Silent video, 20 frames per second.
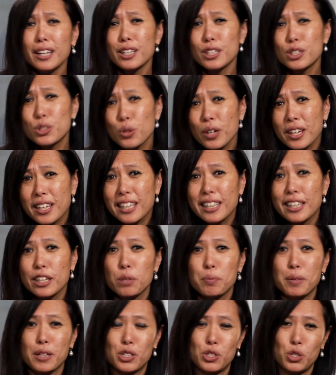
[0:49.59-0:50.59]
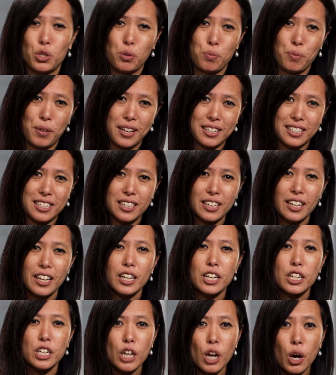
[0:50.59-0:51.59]
drink a little bit too much,
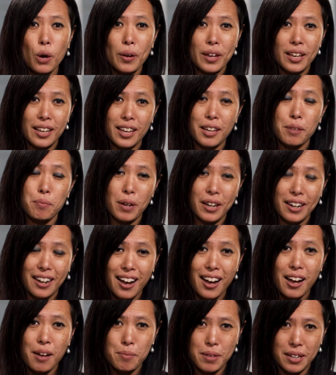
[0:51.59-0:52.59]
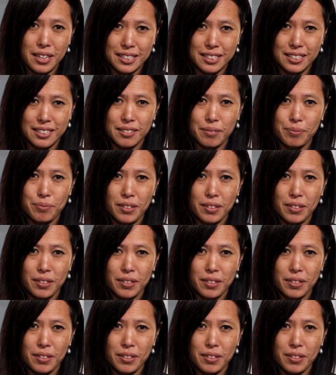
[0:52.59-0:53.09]
knowing it might harm us.